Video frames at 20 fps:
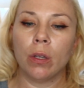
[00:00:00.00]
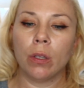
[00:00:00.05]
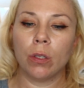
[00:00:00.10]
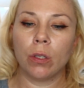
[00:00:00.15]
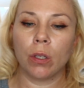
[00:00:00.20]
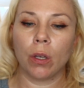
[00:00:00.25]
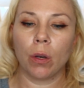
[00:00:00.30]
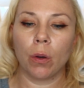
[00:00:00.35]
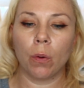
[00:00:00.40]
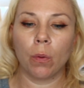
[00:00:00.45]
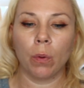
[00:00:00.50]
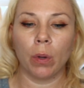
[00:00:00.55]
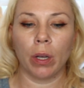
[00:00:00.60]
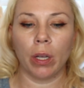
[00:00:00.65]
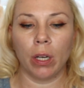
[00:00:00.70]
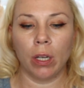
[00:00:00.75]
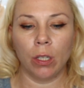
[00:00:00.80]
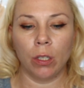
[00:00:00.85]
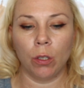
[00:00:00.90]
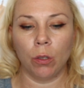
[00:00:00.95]
So we're
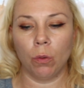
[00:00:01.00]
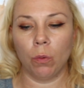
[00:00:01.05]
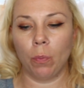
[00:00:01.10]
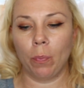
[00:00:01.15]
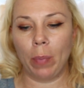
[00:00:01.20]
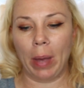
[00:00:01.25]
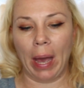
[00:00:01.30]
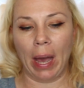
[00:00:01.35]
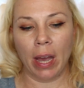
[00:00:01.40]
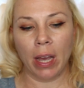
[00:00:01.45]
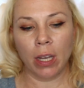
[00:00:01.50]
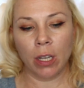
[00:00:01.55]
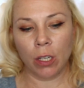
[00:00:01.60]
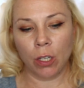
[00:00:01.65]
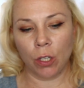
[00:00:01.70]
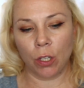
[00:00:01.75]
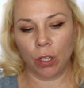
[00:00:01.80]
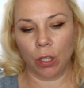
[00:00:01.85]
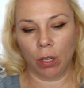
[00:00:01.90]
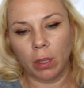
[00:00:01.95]
going to do
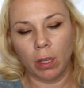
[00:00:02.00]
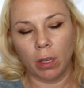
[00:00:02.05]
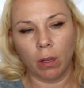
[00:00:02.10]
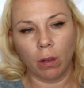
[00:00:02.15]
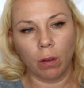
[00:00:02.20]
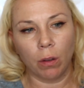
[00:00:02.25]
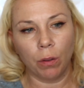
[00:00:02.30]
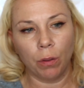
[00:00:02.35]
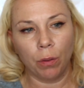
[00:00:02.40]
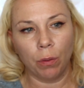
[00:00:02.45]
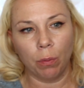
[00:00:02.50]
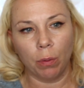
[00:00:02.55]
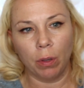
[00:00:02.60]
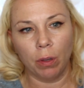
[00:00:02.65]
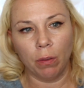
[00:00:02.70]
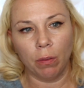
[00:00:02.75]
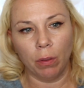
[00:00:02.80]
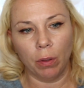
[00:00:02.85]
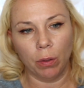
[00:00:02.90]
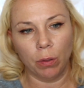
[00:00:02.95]
Bash. All
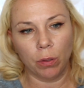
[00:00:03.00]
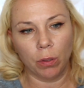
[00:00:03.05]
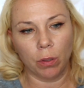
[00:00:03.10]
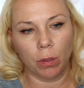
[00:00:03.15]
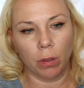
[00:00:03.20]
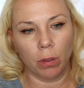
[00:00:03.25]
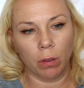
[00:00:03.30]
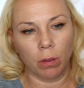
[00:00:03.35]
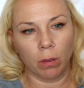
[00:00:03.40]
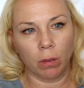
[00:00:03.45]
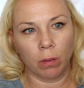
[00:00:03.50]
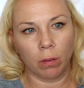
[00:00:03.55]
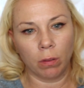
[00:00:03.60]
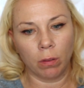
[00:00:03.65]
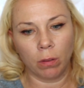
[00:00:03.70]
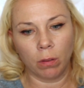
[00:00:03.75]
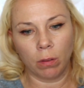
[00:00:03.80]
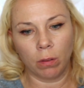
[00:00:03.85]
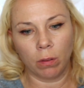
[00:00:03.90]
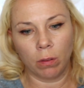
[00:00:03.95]
three of those are
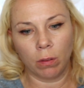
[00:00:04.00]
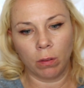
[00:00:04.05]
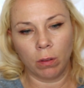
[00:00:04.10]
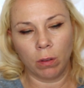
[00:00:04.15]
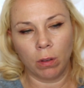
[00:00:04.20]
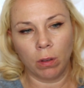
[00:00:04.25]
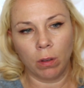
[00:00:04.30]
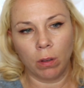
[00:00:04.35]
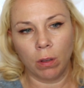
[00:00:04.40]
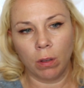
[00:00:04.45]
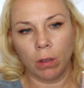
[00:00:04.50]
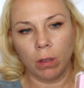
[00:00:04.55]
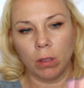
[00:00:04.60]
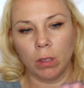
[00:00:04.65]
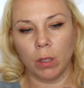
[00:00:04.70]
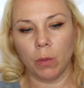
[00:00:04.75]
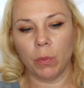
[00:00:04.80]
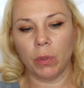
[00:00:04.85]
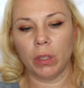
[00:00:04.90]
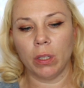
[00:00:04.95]

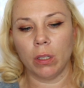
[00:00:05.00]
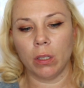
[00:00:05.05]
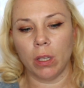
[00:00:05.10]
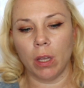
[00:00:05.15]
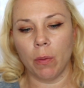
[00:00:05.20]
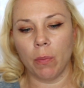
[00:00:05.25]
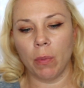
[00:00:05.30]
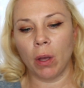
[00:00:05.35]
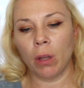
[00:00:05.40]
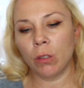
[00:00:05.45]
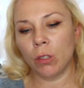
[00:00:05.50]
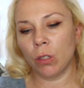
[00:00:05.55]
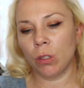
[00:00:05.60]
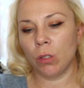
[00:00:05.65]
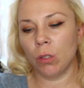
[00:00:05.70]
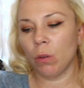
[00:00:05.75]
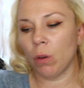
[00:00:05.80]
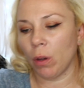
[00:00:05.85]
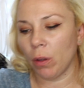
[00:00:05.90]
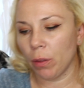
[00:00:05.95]
somewhat the same. I'll
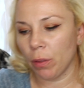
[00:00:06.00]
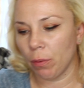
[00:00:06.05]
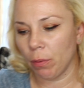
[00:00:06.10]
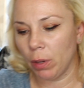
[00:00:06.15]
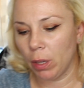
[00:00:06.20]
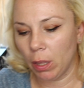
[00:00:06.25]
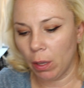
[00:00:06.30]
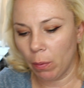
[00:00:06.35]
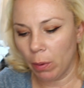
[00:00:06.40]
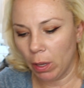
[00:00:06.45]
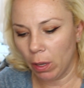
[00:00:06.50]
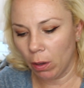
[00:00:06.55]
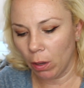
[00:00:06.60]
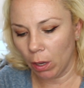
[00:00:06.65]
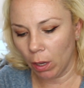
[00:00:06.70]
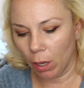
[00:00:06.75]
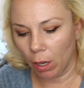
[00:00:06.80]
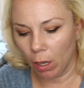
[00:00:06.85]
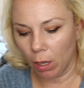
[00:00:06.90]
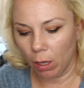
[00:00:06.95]
just do all three, that way you
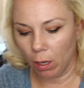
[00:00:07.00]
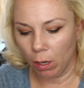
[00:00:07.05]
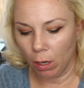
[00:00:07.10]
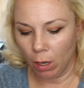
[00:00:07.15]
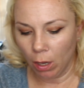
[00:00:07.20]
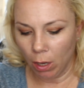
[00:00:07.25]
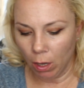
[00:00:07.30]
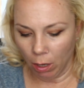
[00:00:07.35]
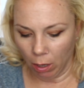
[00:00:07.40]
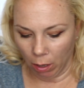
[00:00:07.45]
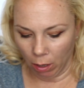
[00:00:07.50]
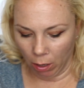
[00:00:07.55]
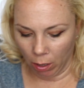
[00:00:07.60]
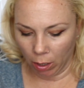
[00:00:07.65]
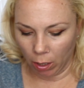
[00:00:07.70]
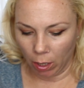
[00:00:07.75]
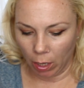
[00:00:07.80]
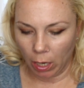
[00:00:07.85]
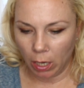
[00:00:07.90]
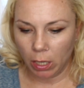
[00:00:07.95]
can get a
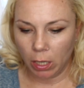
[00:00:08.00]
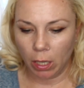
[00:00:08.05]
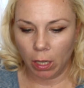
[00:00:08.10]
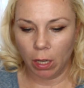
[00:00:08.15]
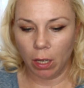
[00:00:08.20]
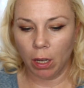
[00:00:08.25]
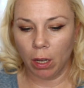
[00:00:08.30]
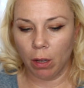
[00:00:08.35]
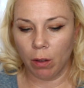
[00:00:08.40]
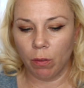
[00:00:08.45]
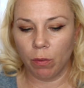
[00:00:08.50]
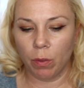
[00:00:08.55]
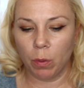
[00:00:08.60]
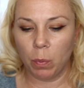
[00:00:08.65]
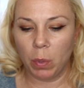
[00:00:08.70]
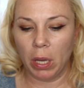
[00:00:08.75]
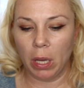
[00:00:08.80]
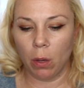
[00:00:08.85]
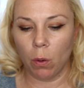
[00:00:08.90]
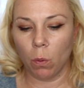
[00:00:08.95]
good idea of the
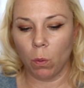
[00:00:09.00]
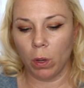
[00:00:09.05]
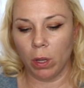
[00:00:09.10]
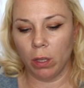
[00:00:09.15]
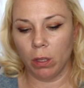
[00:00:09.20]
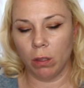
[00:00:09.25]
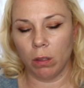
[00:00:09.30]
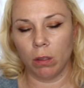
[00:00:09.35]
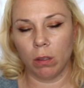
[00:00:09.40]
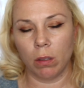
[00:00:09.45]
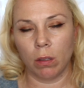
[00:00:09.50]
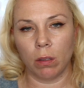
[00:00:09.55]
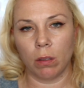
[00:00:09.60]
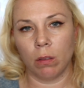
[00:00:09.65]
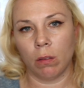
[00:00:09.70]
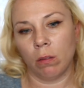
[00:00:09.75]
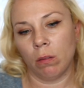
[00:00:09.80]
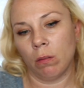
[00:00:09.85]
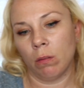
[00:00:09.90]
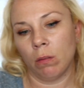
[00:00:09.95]
pink ones.